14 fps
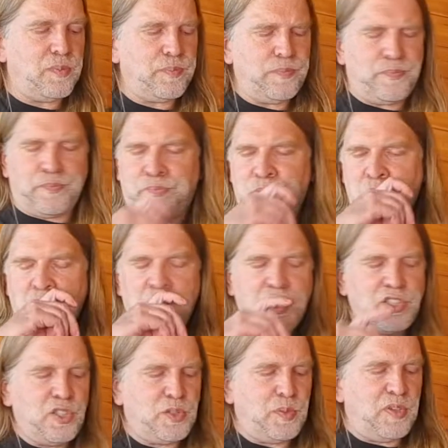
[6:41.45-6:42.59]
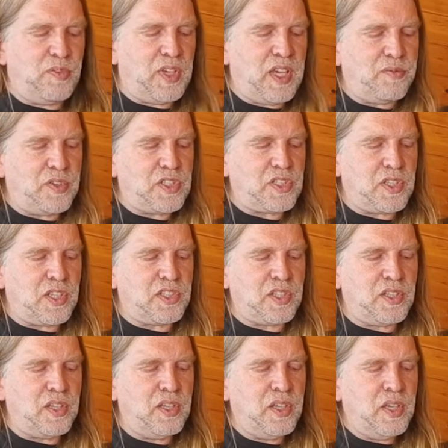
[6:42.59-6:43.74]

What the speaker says: if you can't visualize it,